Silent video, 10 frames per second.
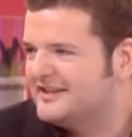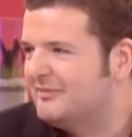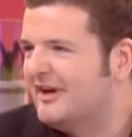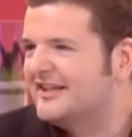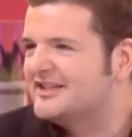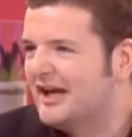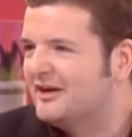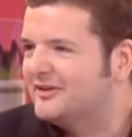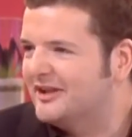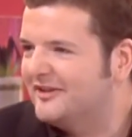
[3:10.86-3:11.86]
That's about your
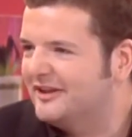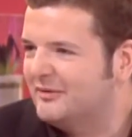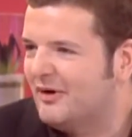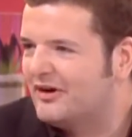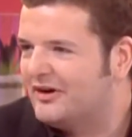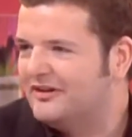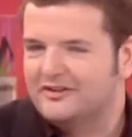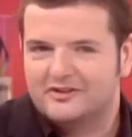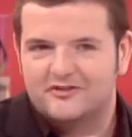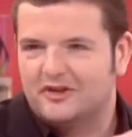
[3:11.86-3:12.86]
stereotype, isn't it? You walk on,
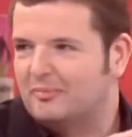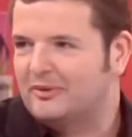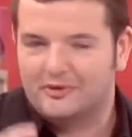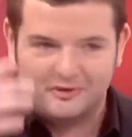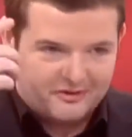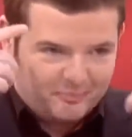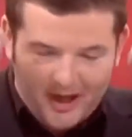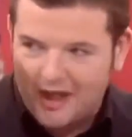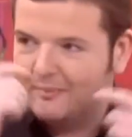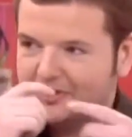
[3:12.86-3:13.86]
this is full of people in
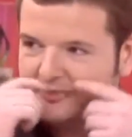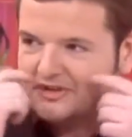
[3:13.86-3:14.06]
perms and